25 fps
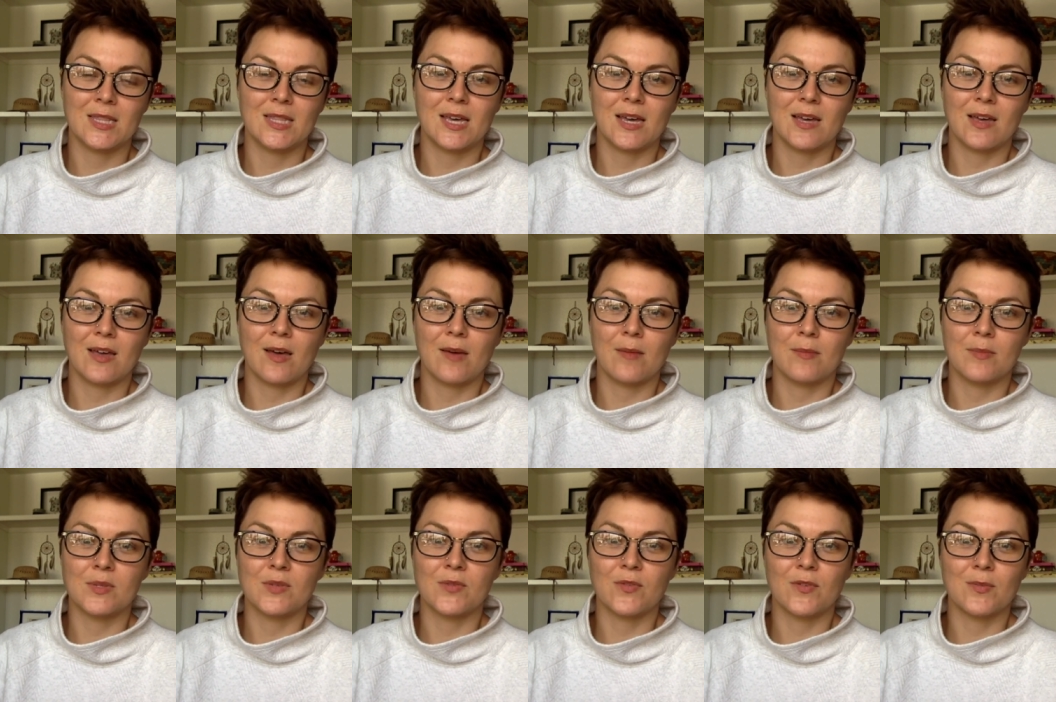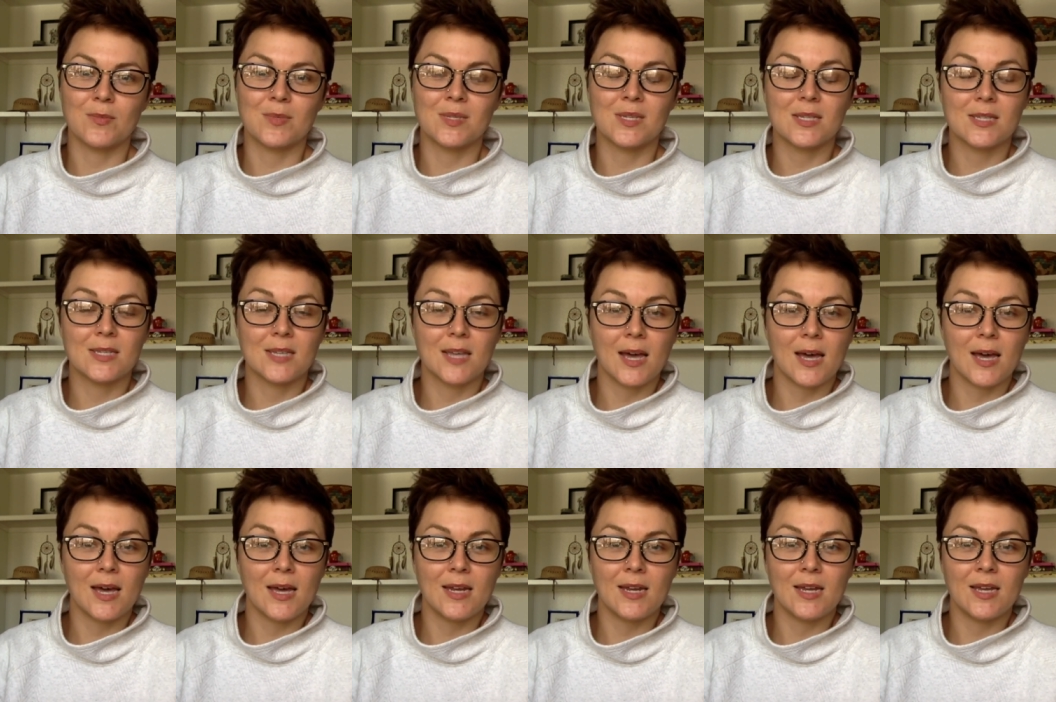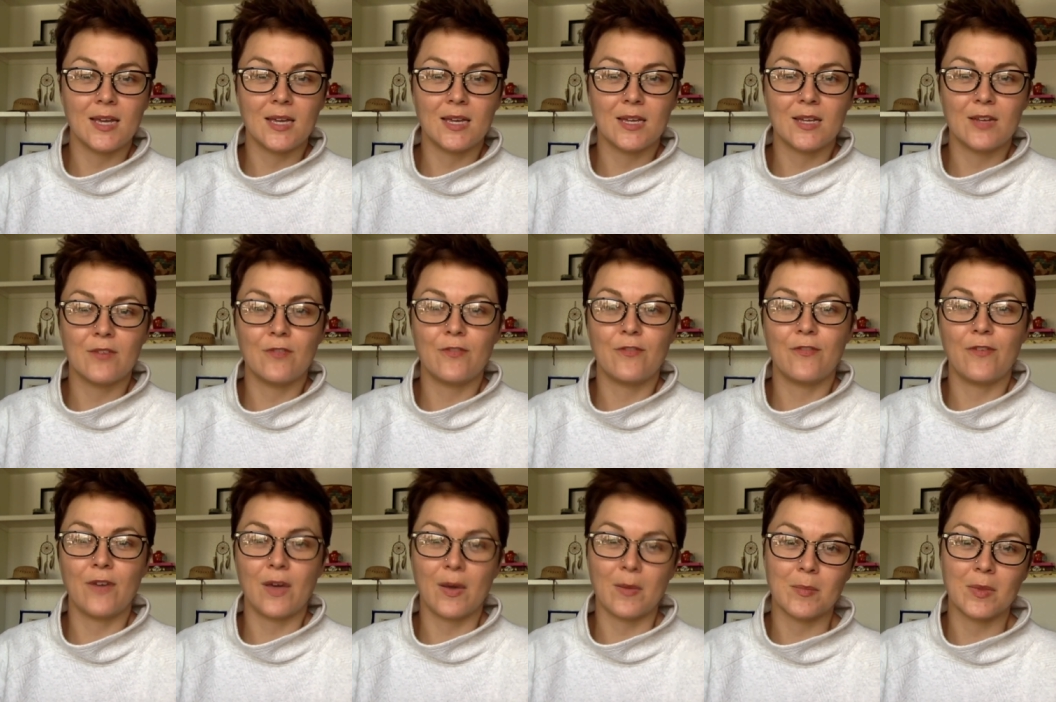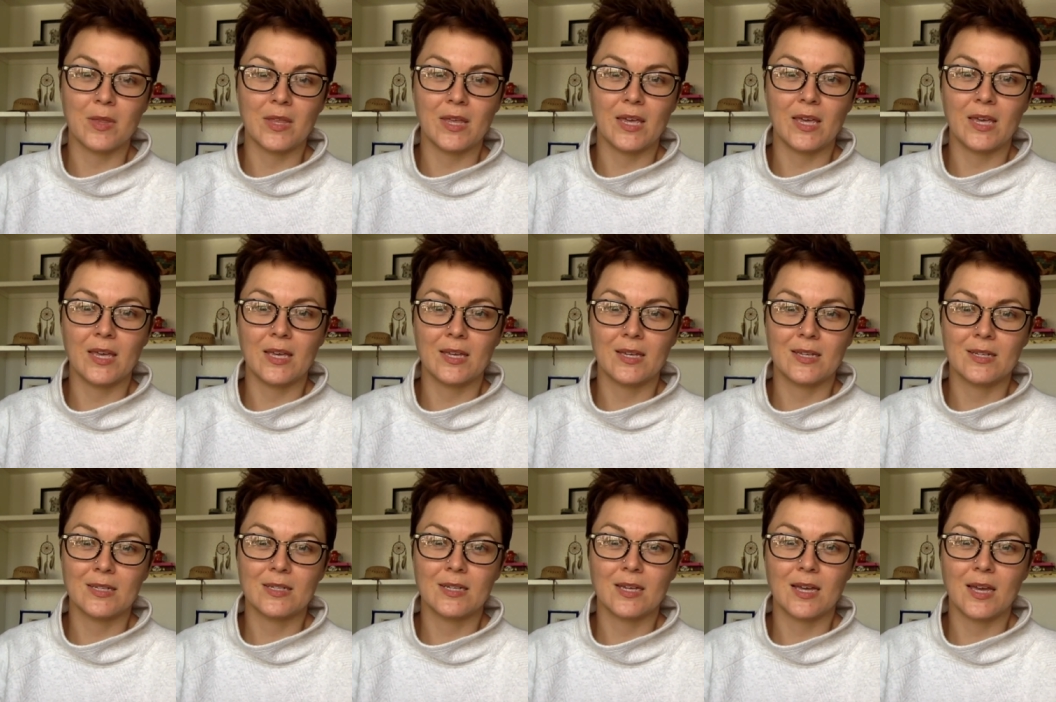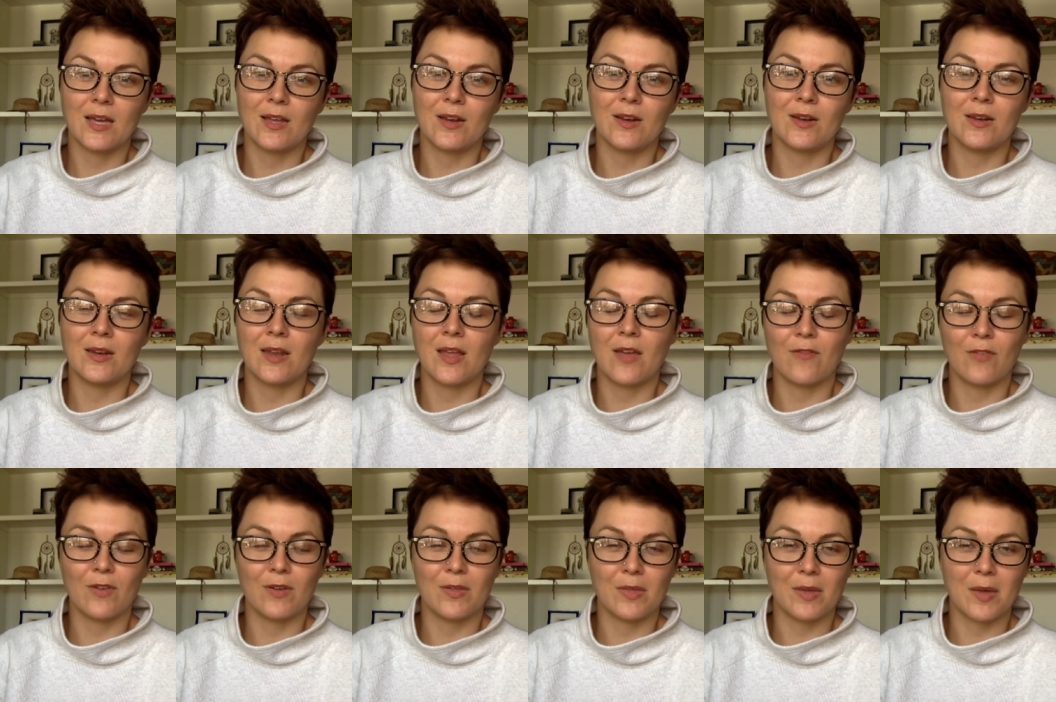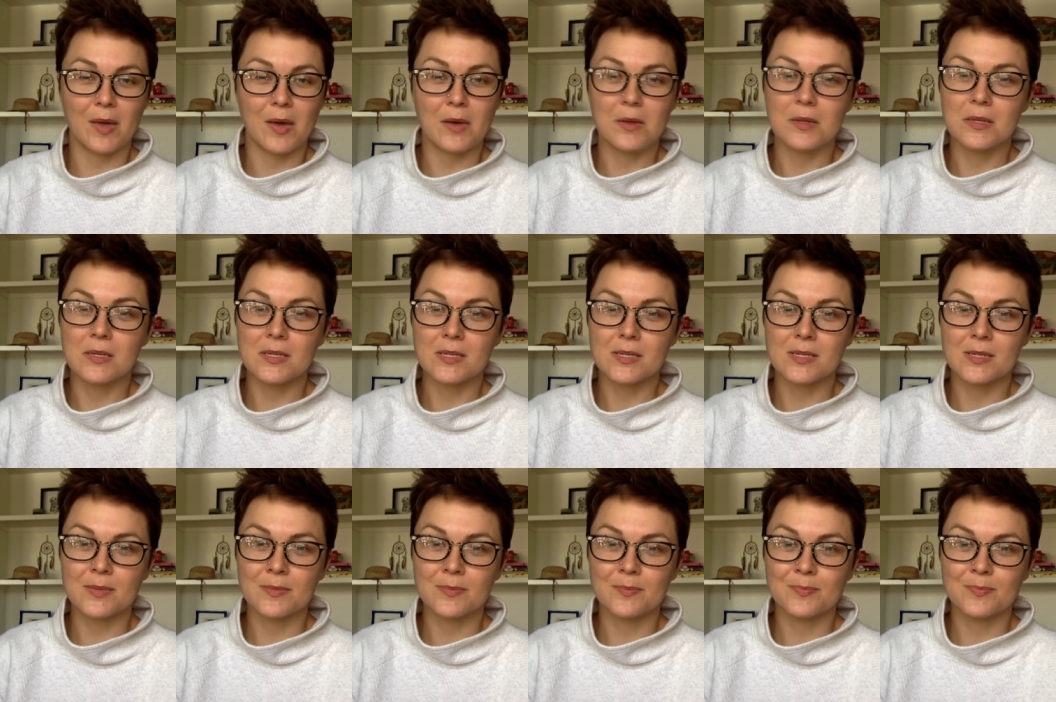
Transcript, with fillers: that comes from society and family and everything else.